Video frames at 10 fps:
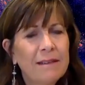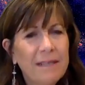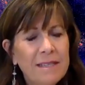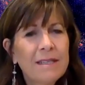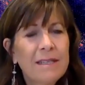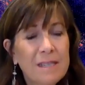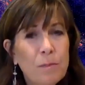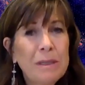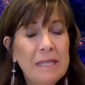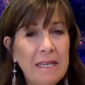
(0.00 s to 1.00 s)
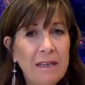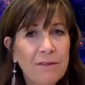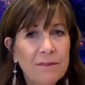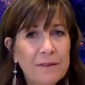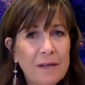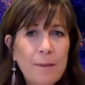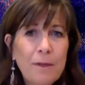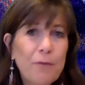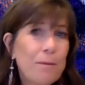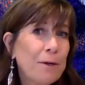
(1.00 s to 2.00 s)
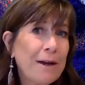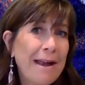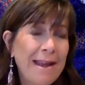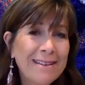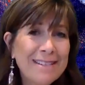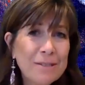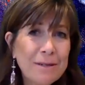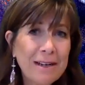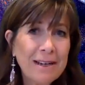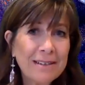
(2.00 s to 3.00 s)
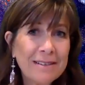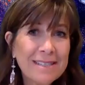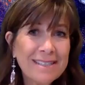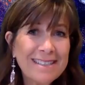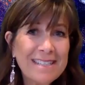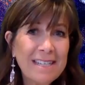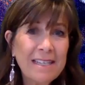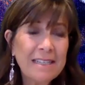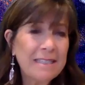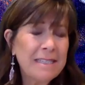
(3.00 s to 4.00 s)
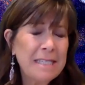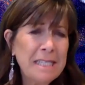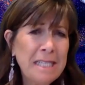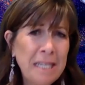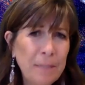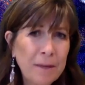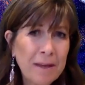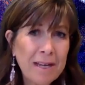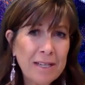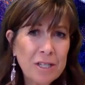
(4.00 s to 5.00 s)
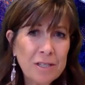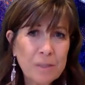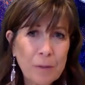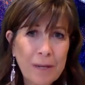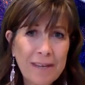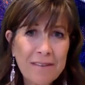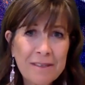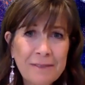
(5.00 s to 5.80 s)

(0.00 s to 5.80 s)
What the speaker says: Let's believe. How about if we put our hand to our heart, take in a deep conscious breath.